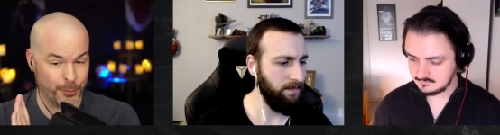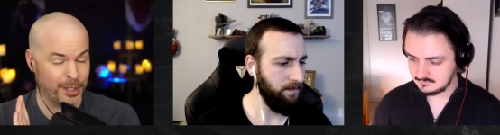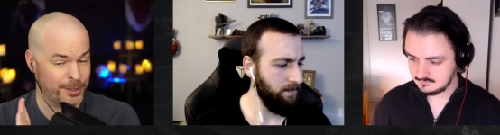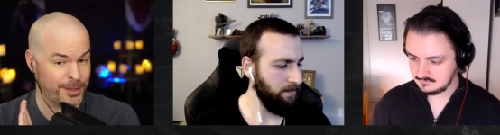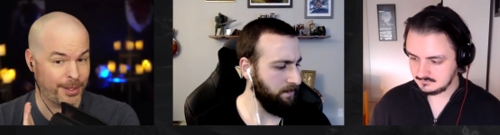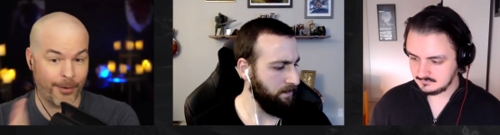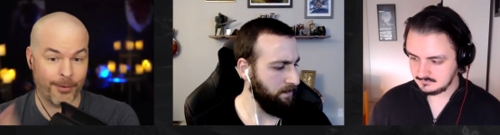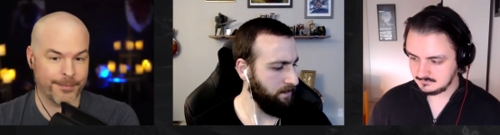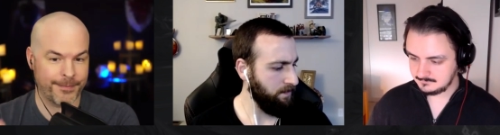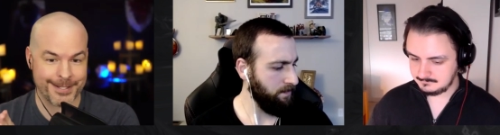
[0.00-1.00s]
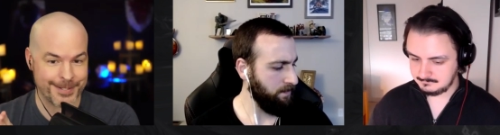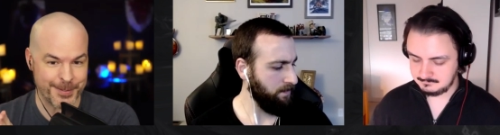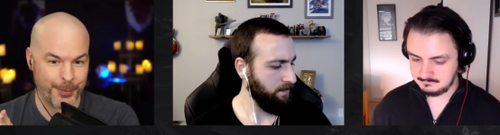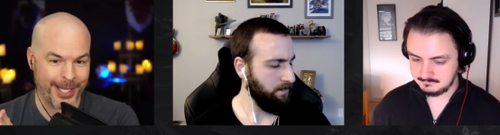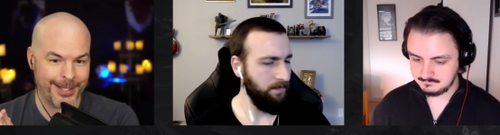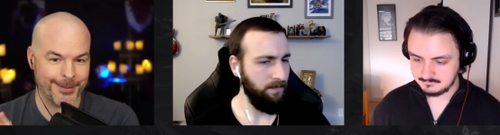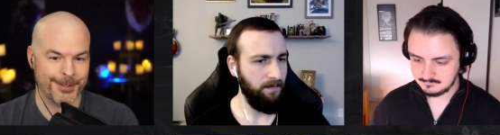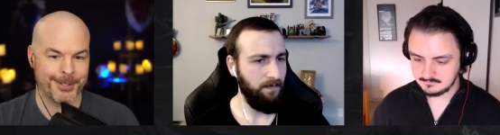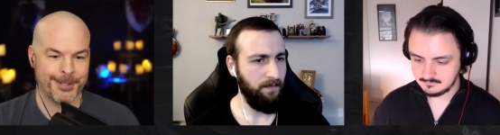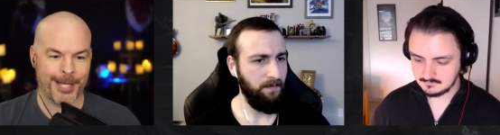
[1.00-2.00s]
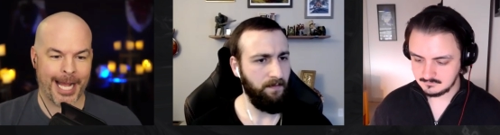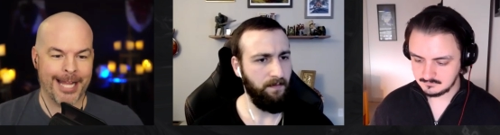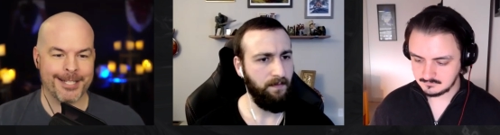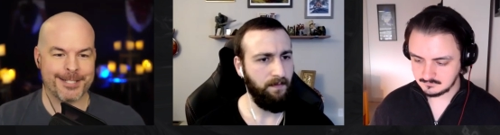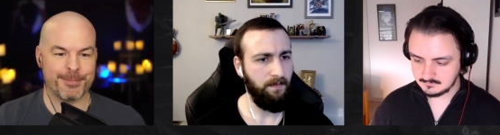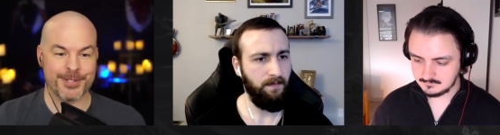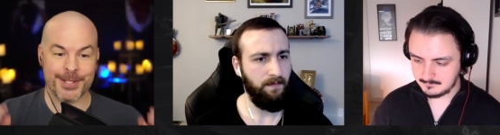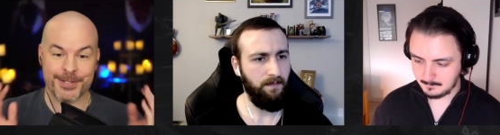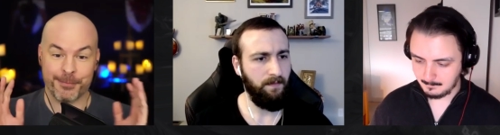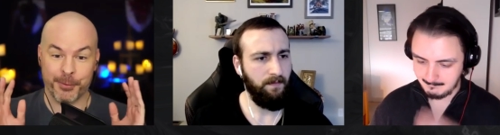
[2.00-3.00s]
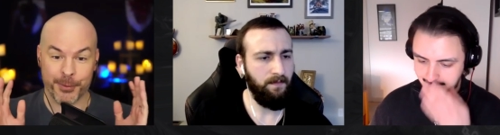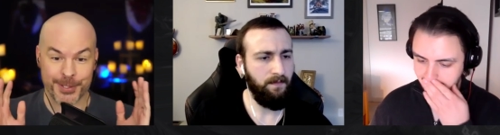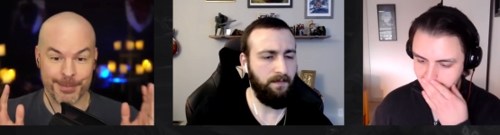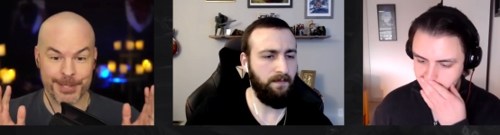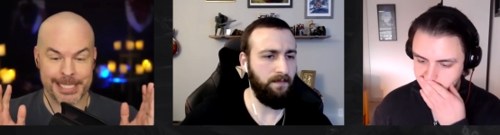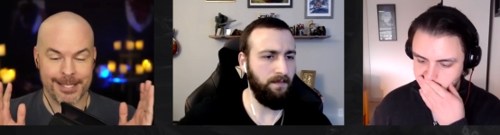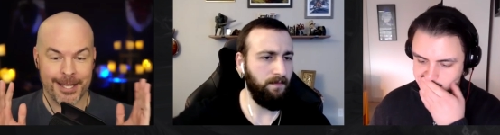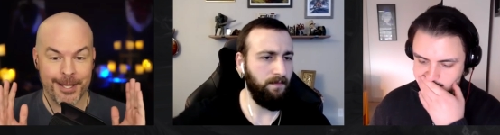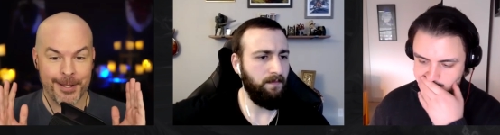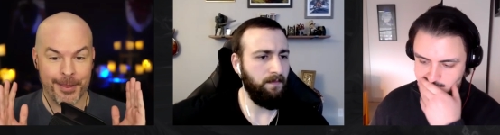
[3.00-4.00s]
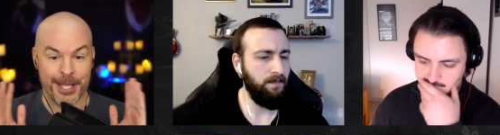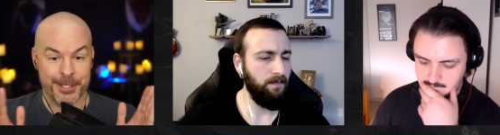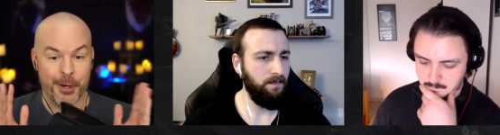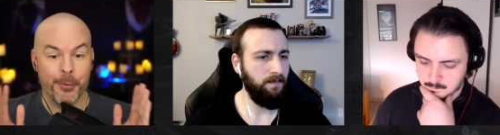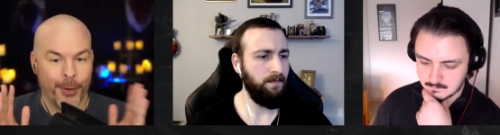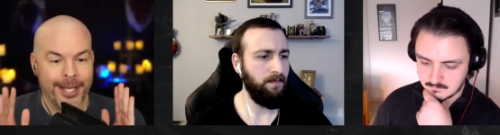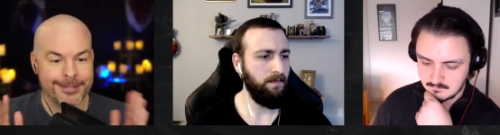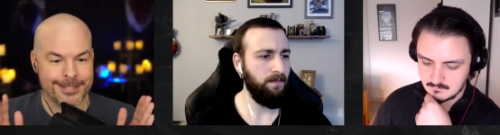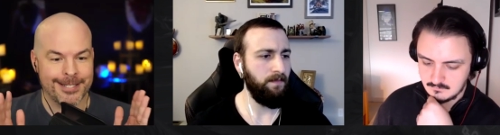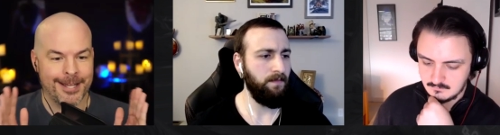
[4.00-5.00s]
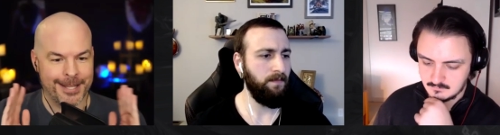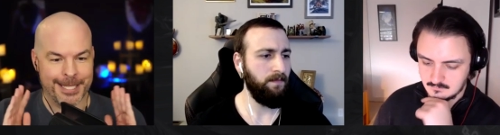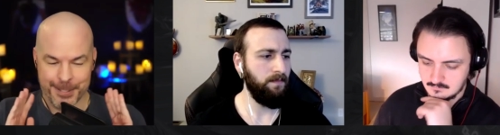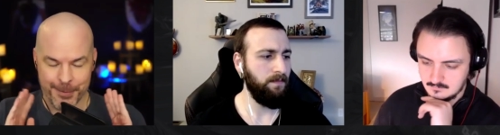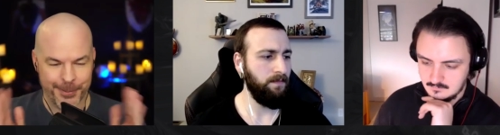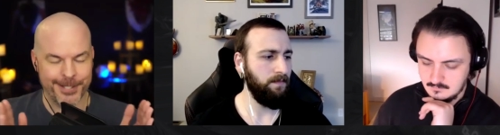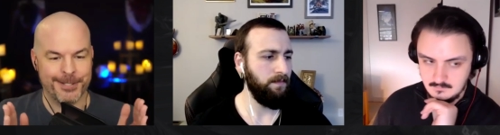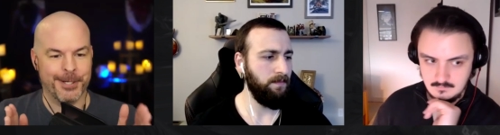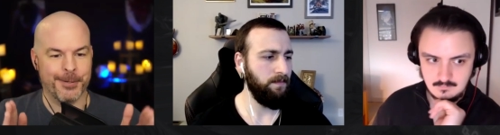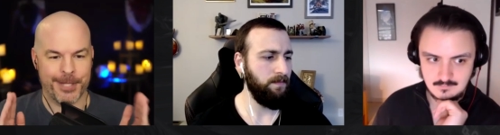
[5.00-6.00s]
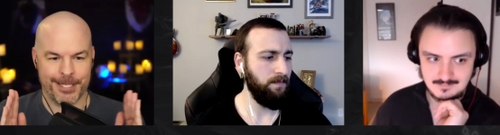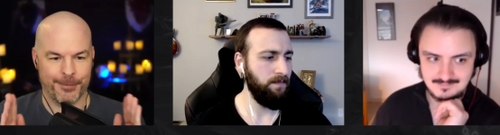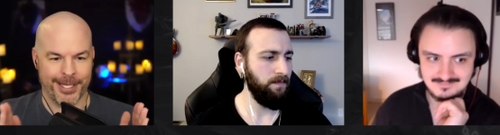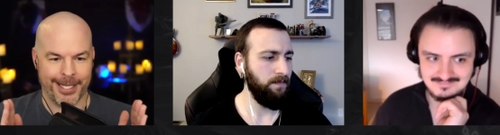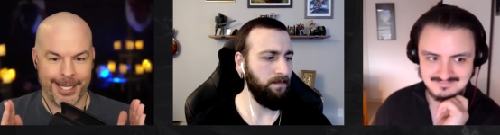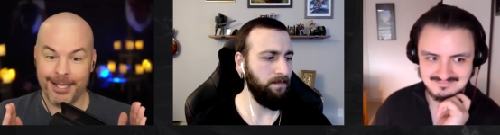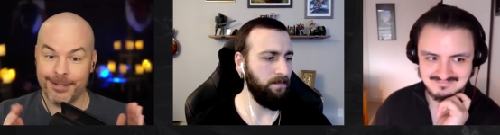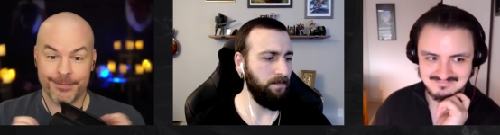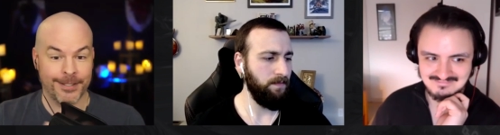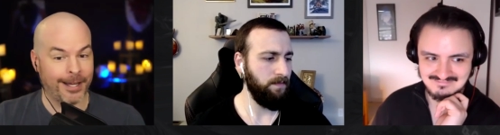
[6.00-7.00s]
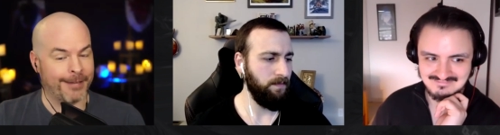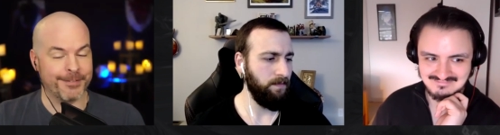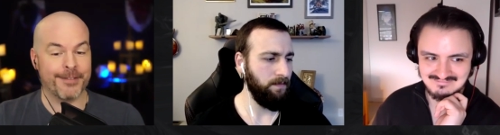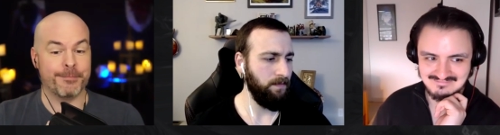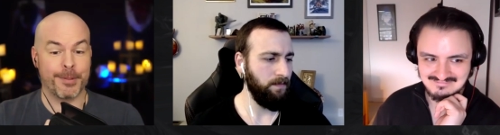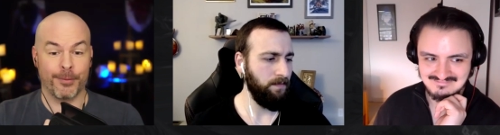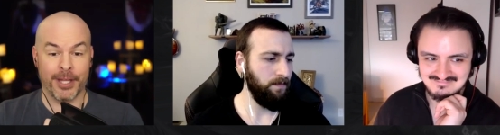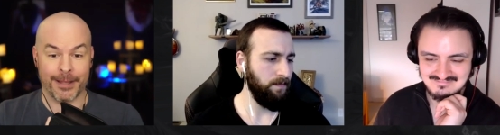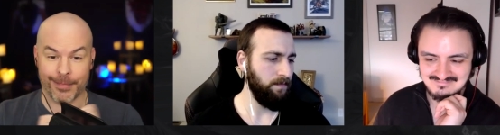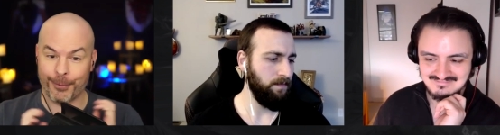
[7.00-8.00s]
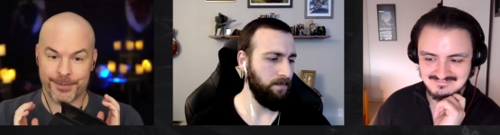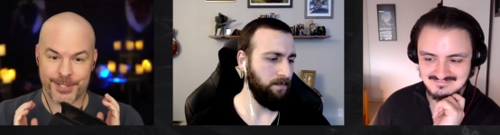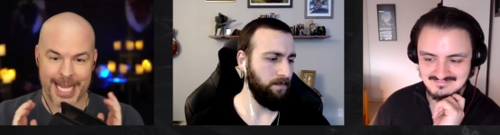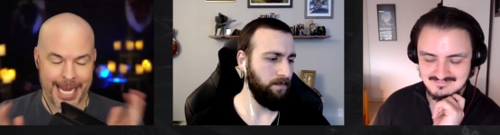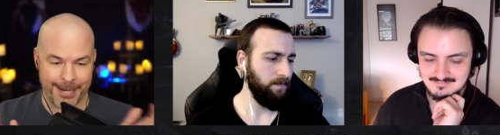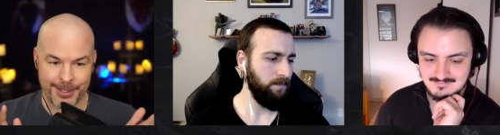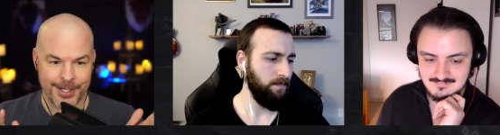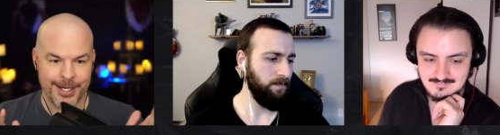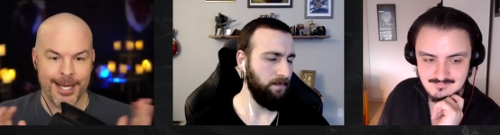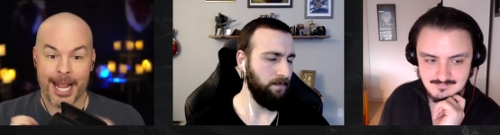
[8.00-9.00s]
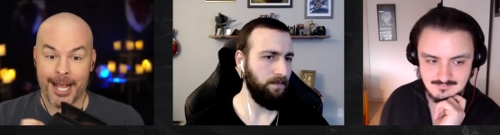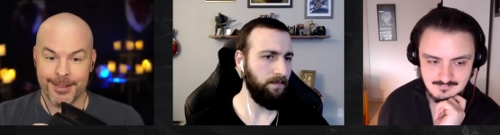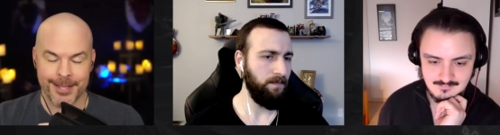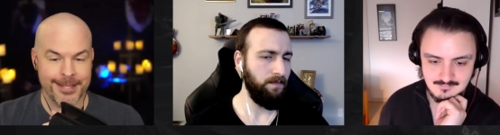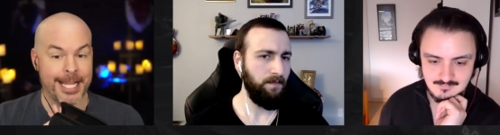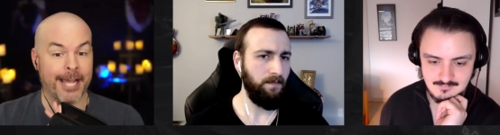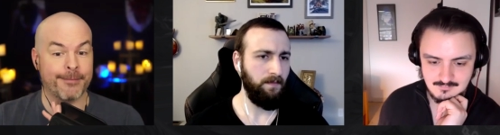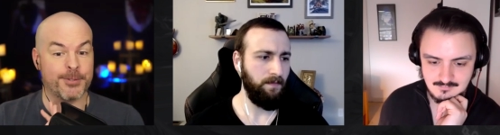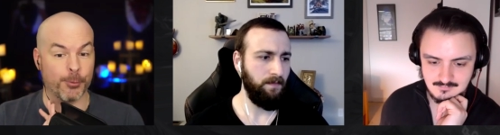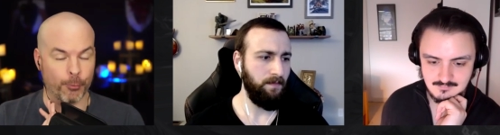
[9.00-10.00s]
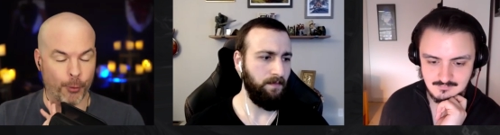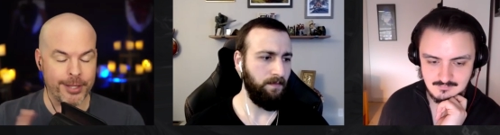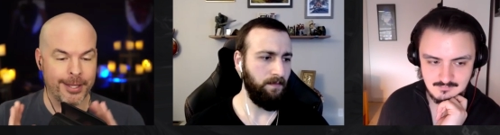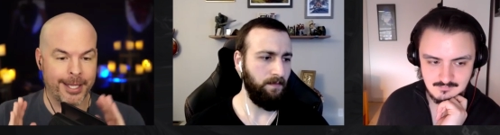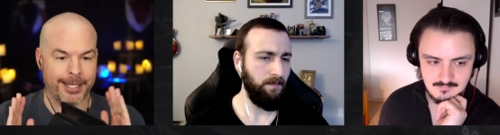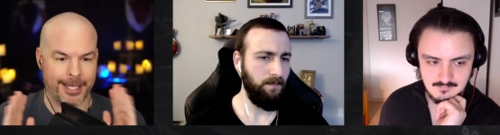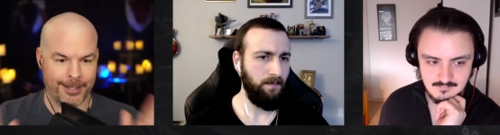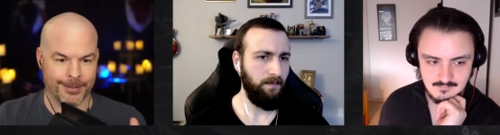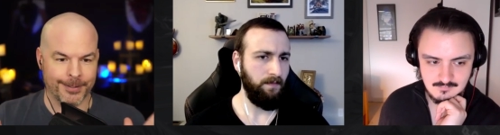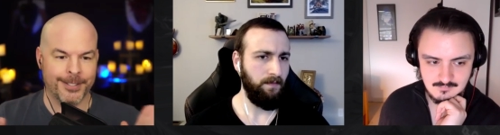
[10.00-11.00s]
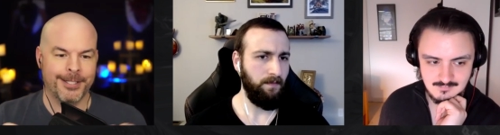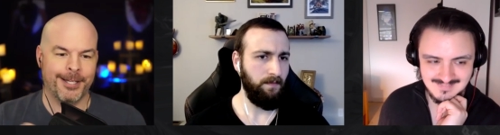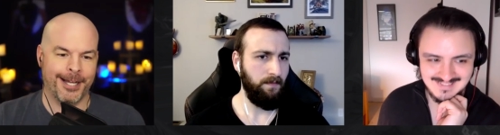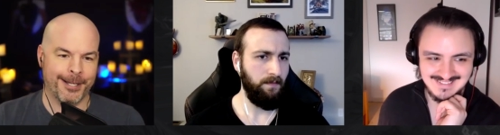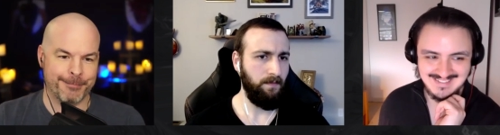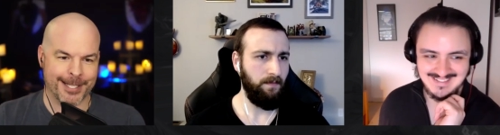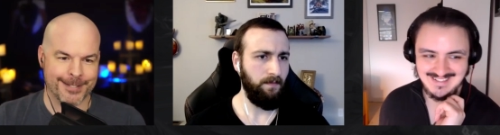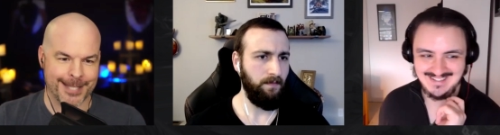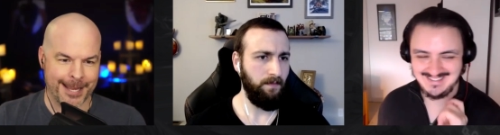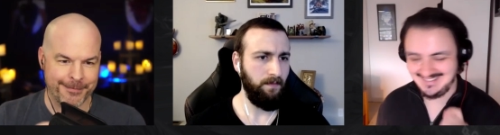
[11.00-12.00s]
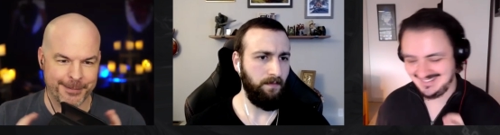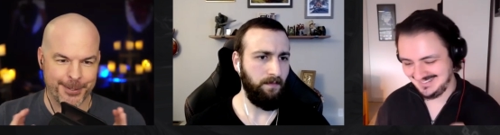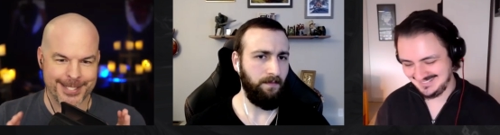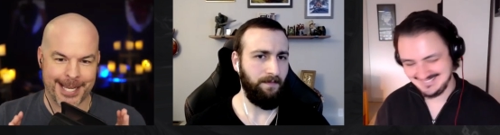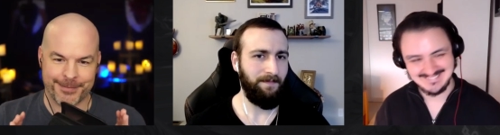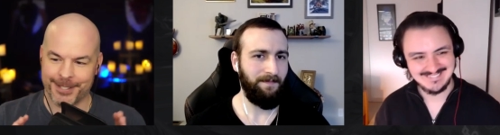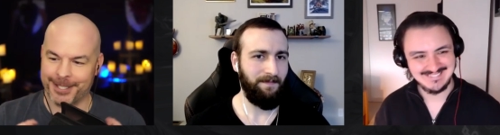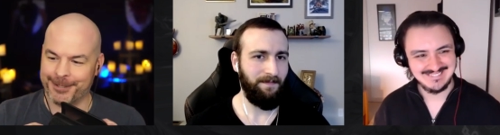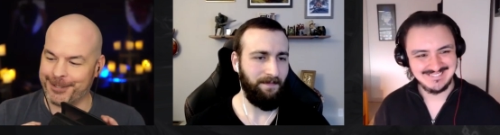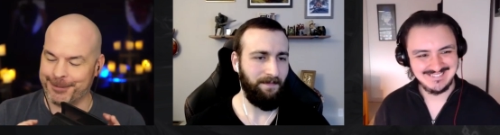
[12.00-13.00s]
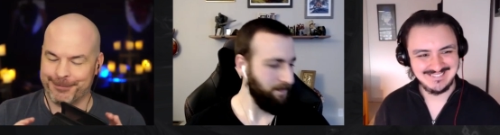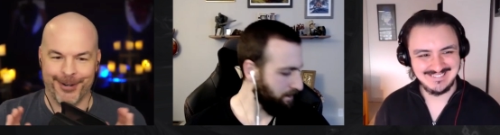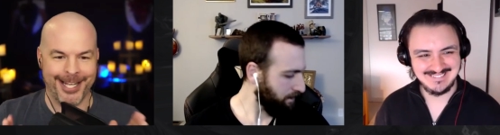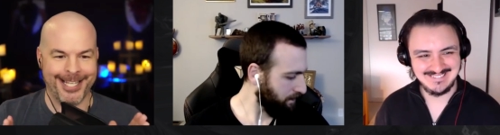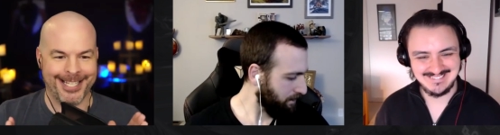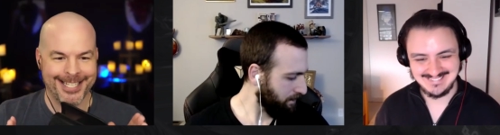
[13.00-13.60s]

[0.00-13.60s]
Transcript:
Speaker 1: with artifacts as well. I like to present someone with something they don't want. They don't want to know. They don't want to have. I've given people like Thor's hammer and then they have to run like hell. Uh, because everyone's after them, right?